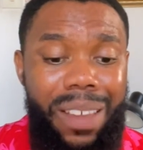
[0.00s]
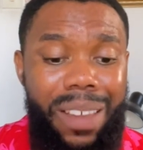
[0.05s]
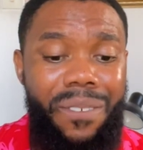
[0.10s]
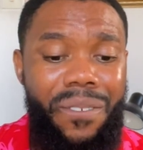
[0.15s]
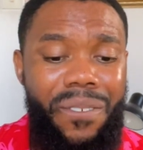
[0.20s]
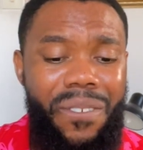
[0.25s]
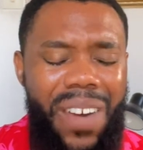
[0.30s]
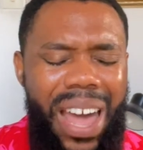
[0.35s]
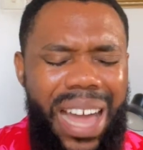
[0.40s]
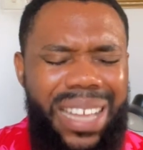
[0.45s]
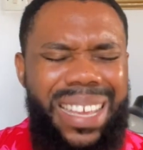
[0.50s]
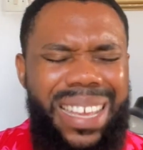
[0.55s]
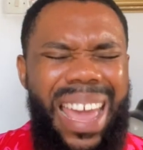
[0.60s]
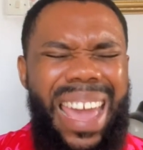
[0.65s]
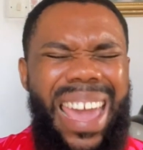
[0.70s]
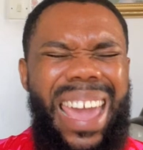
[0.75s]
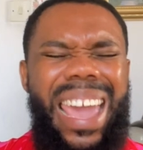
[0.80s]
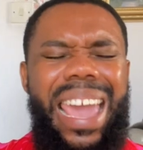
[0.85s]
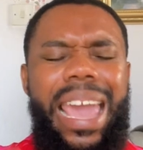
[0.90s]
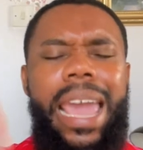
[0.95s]
In fact,
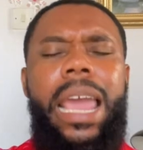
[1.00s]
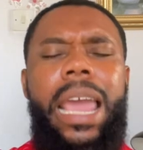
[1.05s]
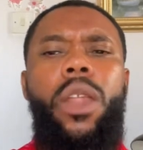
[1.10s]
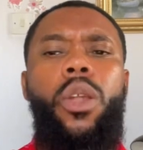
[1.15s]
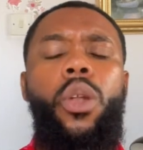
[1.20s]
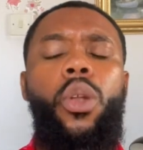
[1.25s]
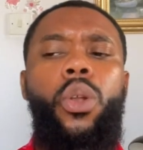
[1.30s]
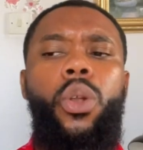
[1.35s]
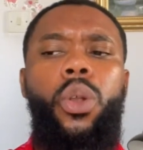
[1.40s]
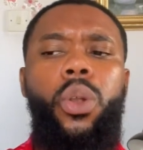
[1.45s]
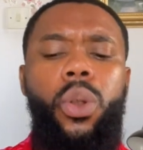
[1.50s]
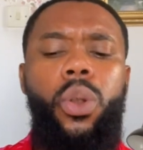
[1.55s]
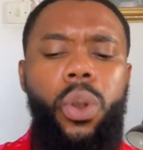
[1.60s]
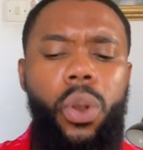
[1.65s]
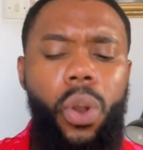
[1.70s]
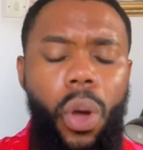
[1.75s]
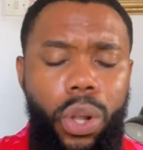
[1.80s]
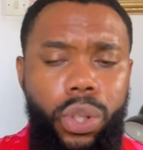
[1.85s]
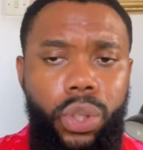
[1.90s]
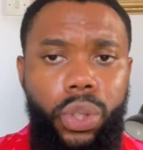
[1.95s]
a
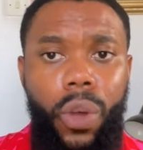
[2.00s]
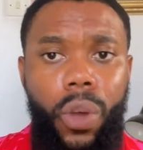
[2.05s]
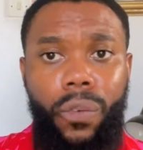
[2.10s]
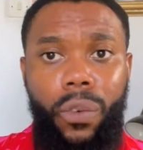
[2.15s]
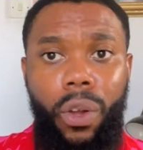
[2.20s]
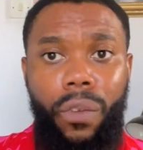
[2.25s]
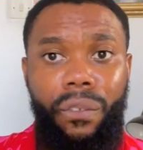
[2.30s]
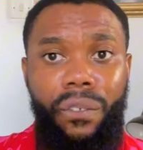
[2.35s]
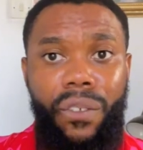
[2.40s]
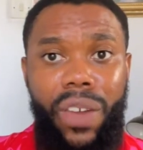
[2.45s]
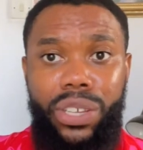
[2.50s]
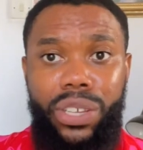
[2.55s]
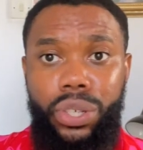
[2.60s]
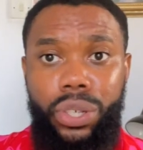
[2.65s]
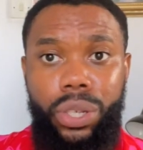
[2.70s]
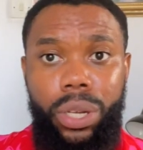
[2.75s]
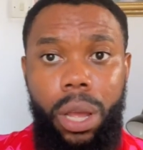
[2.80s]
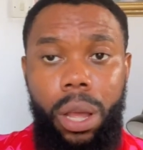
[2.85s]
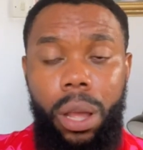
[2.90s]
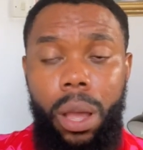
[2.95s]
lot of
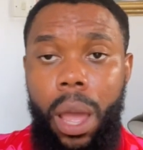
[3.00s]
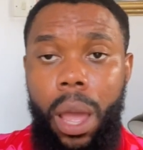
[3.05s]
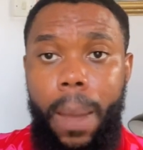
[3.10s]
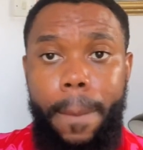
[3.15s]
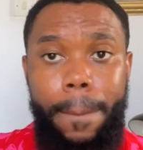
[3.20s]
conventional